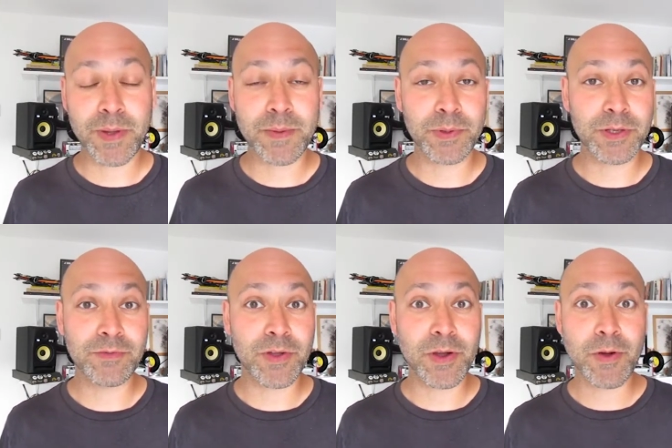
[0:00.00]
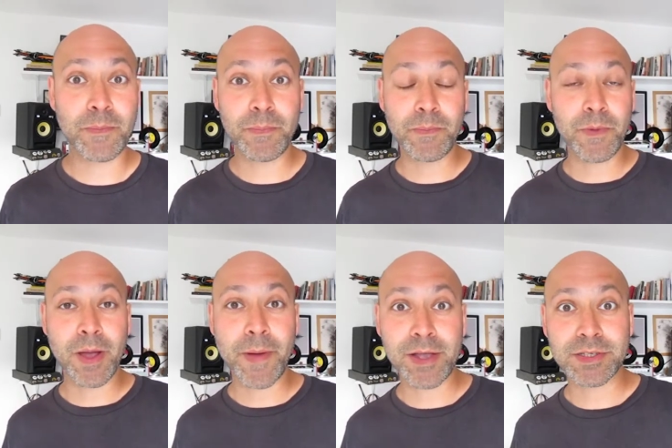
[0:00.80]
people who are
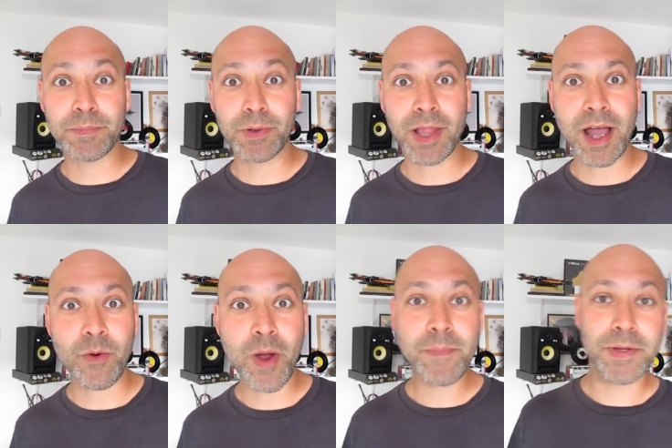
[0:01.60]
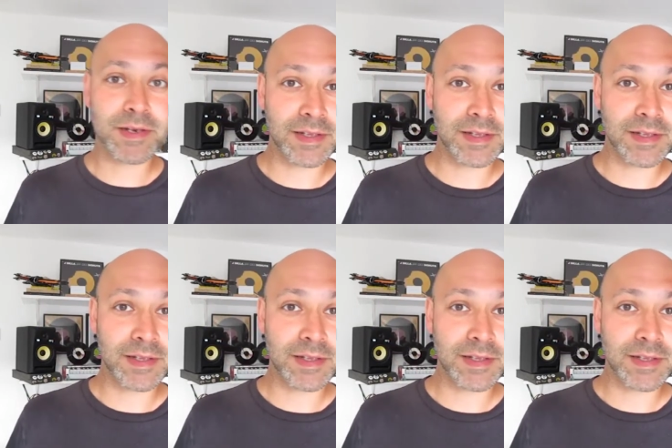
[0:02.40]
about to pull out a weapon,